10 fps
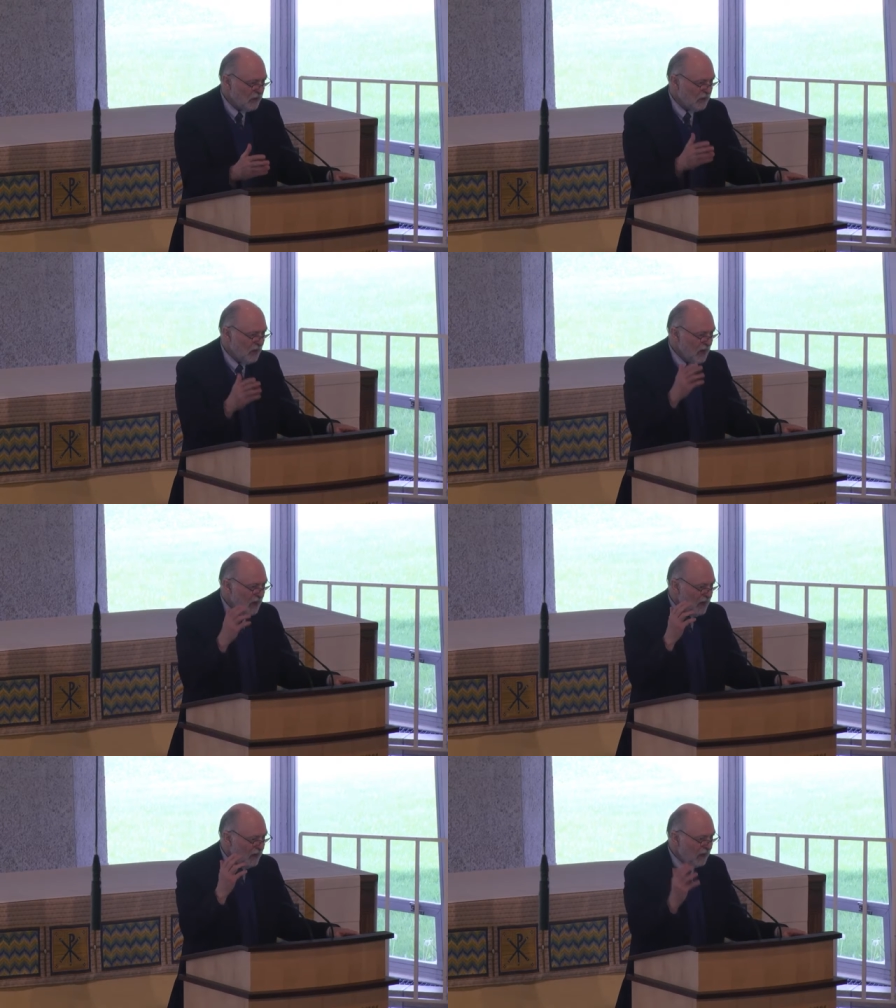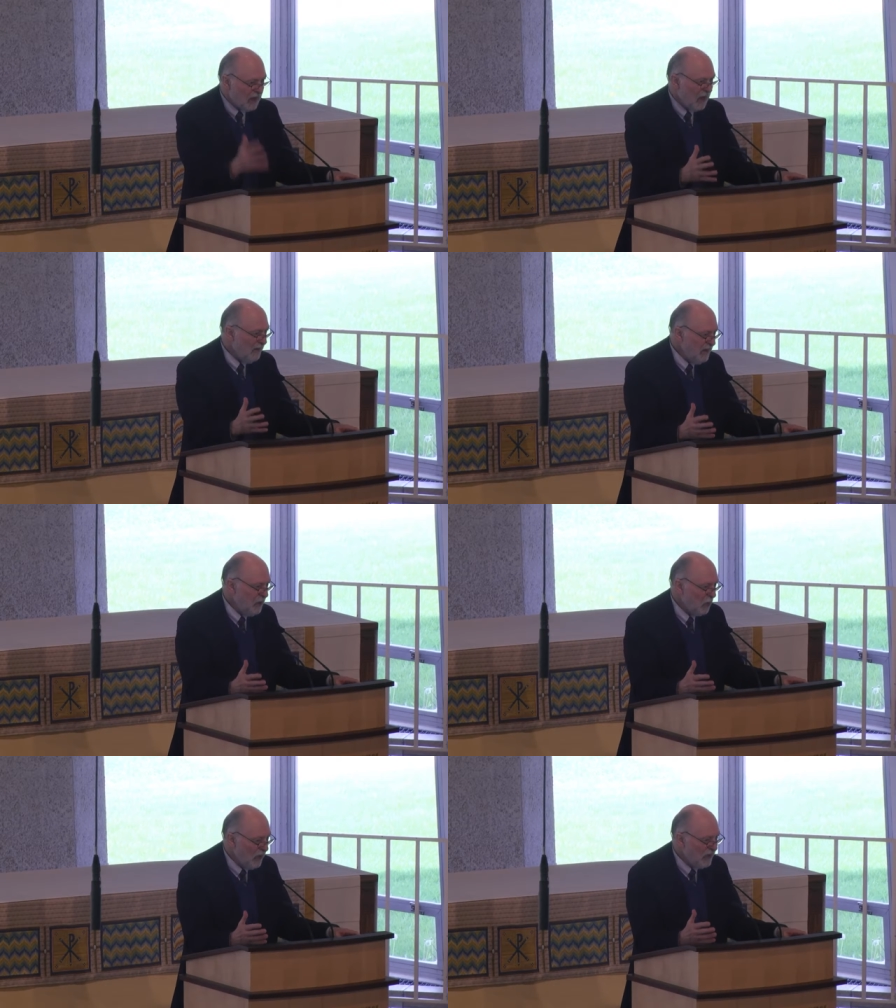to the
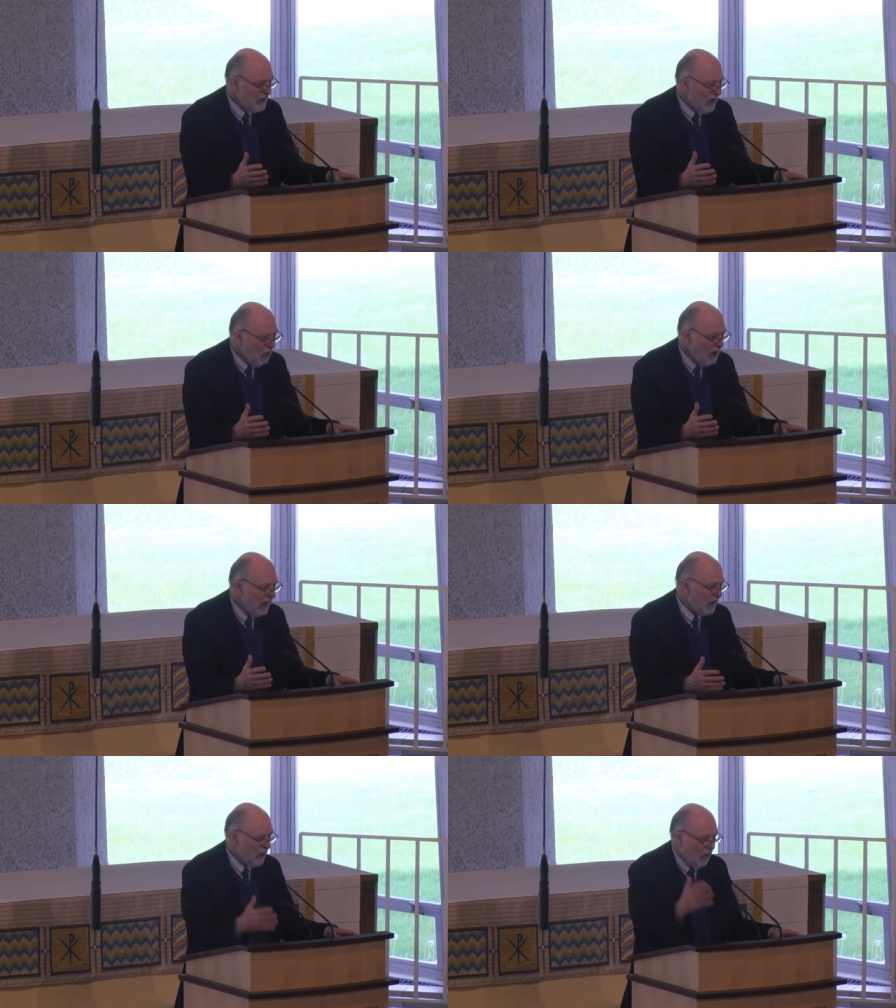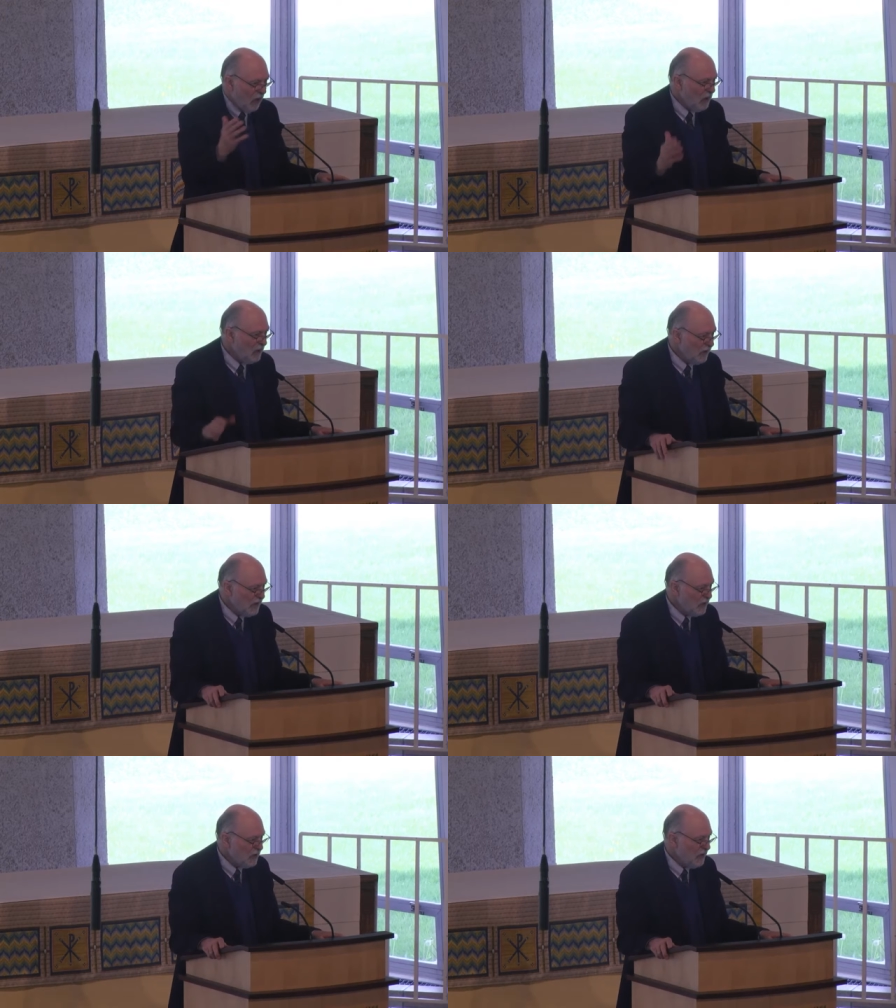covenant with Noah and all the
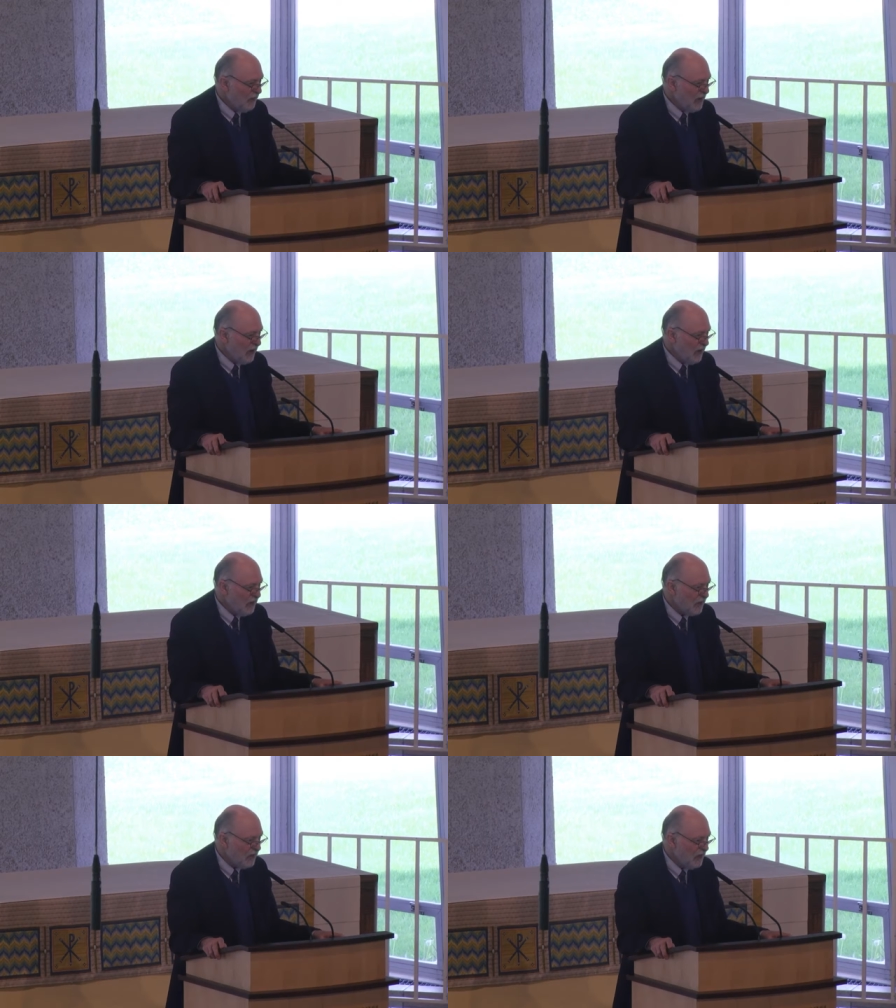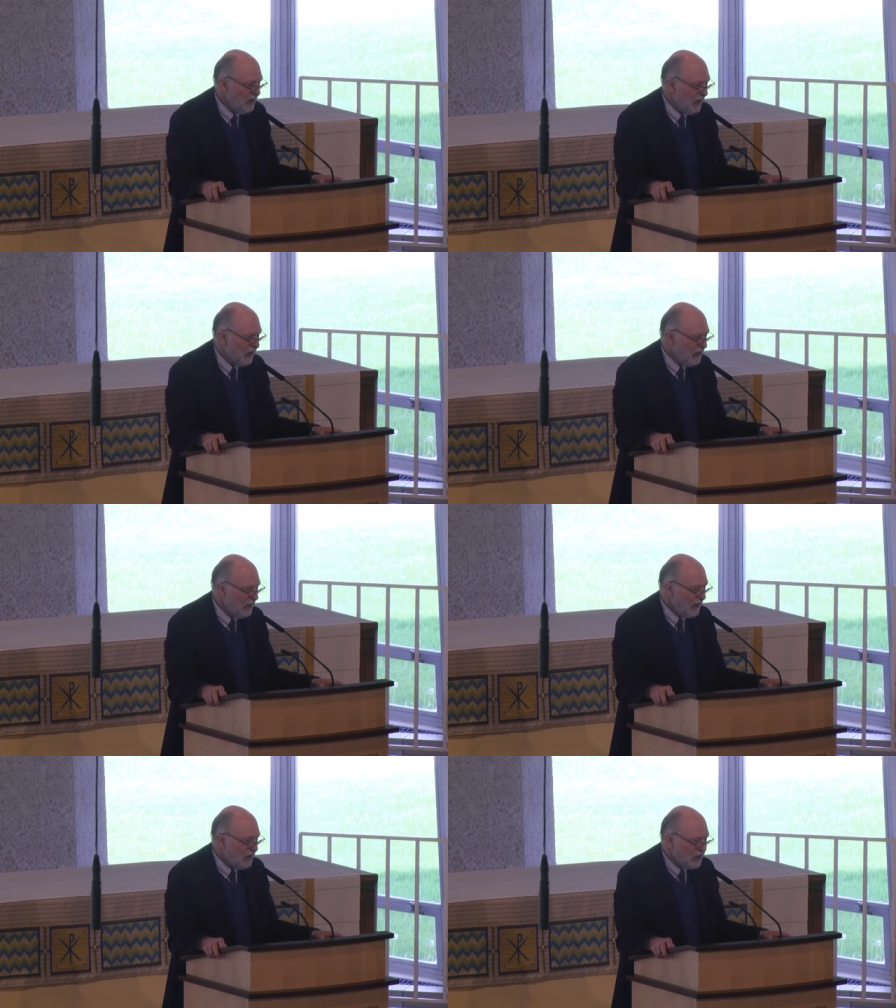creatures of the earth, to the
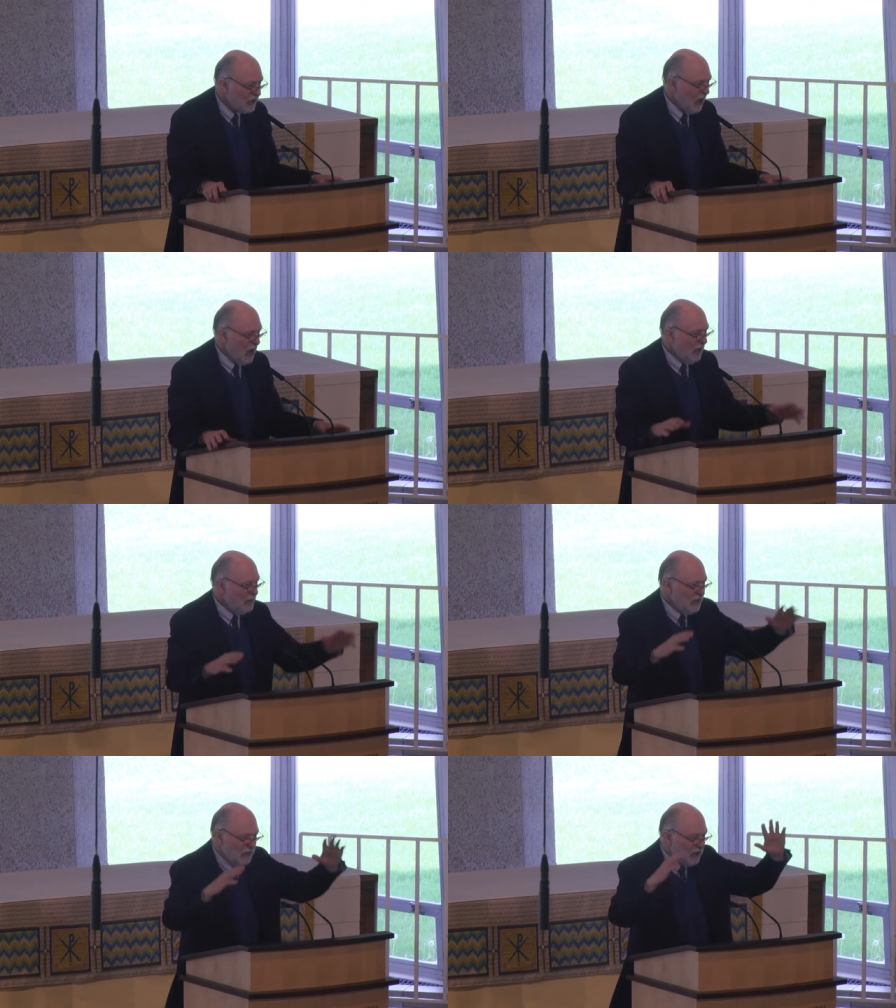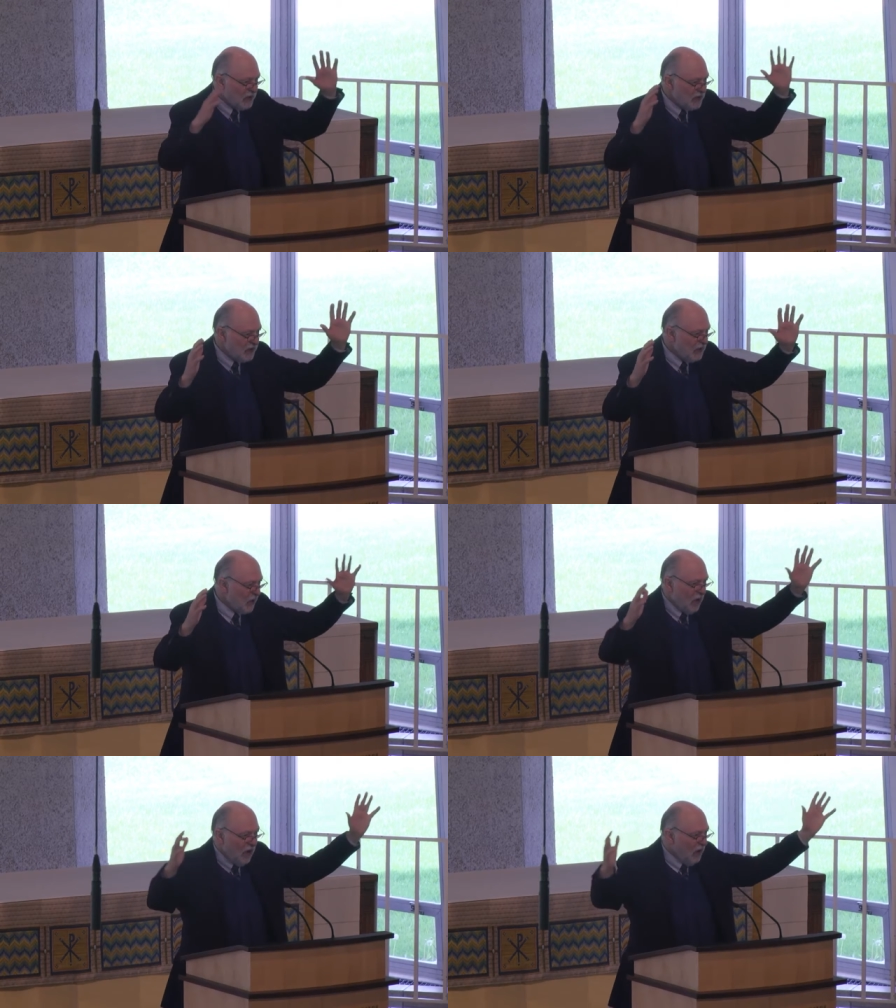Psalms which
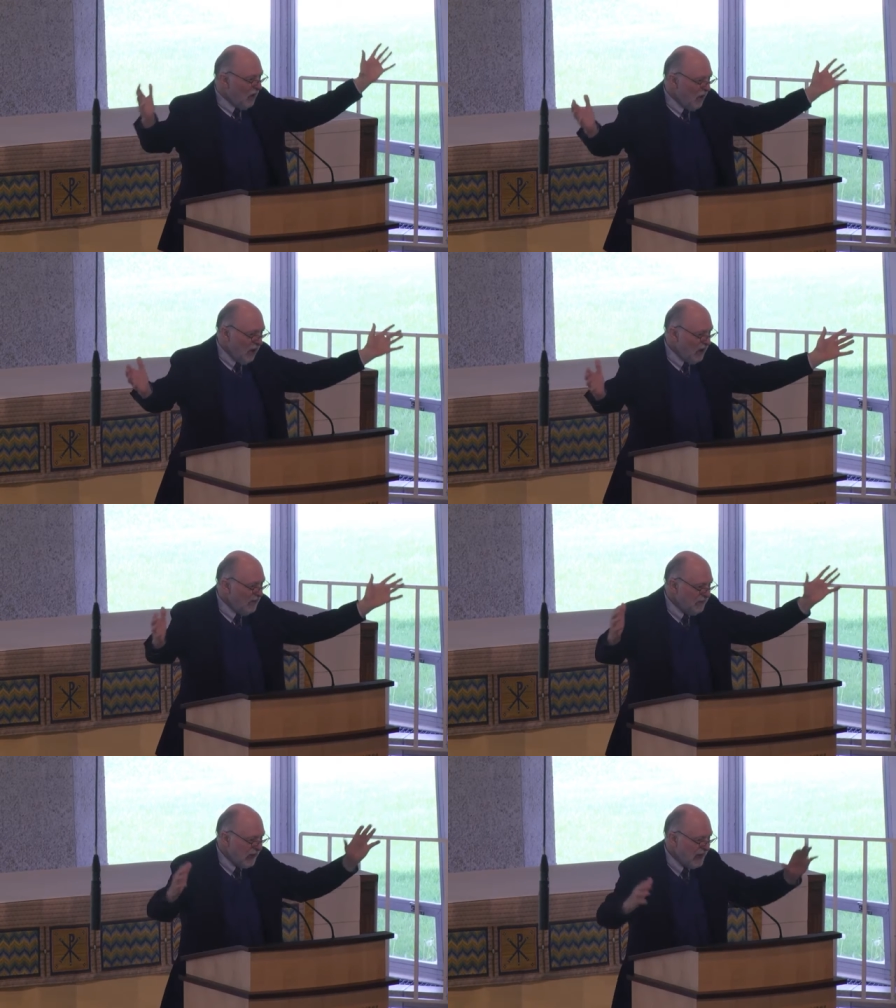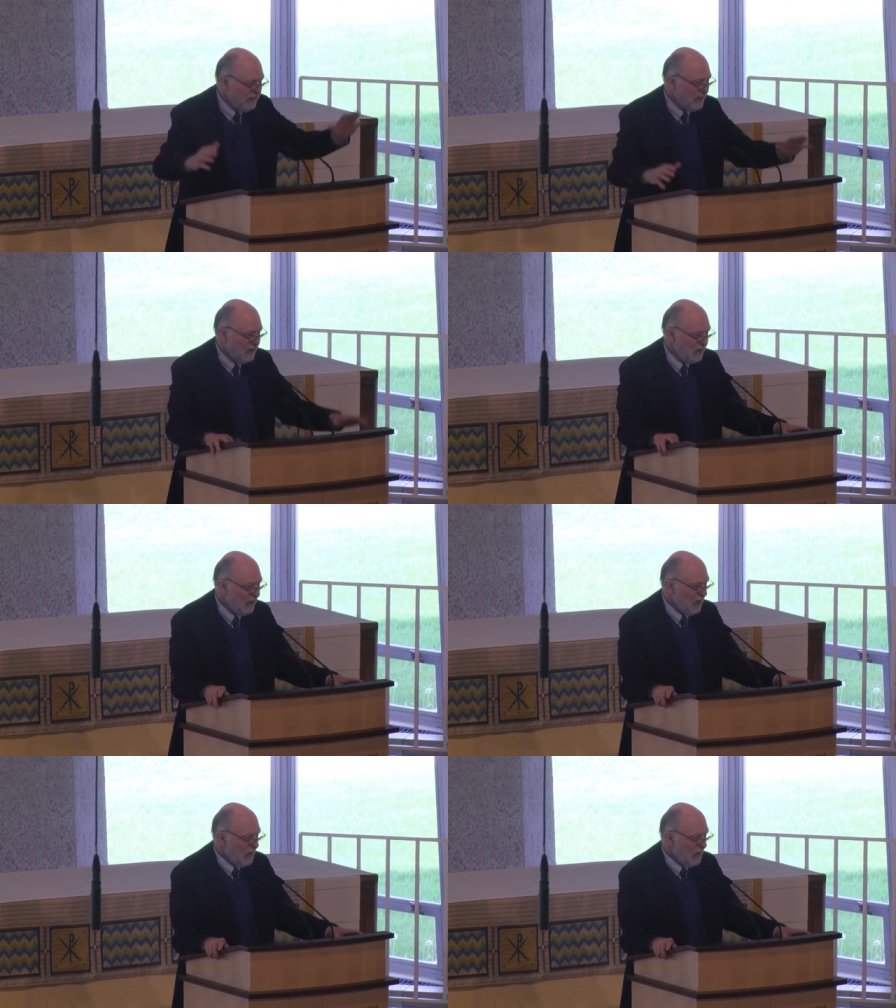call all of life to